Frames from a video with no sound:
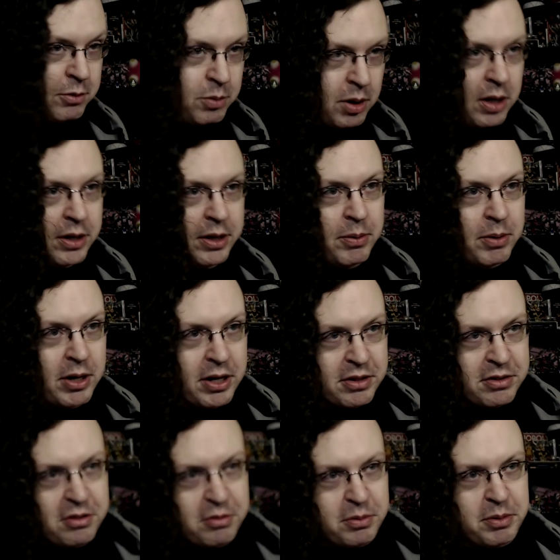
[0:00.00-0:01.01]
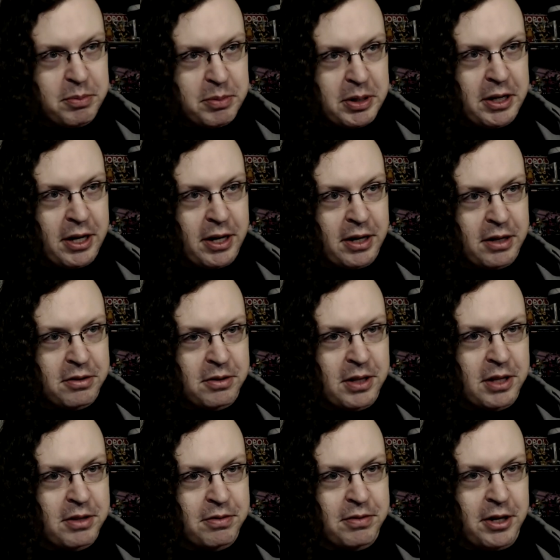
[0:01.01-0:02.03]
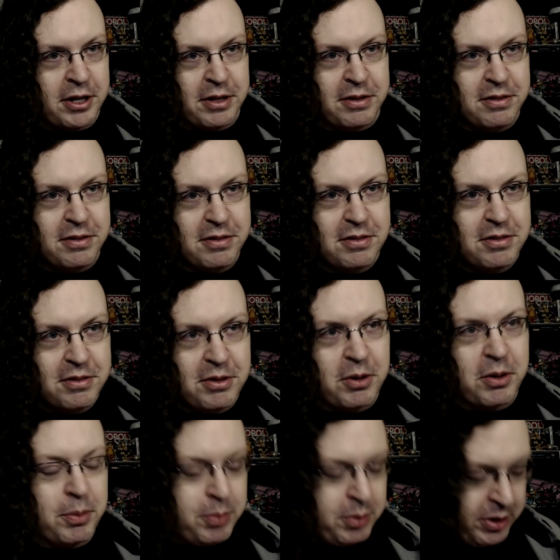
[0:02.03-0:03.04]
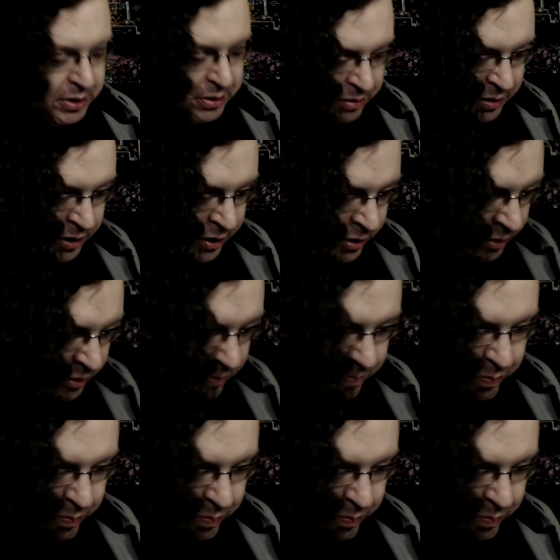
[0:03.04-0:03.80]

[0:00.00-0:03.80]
quality-wise as we've been getting, so that's fine. No complaints there.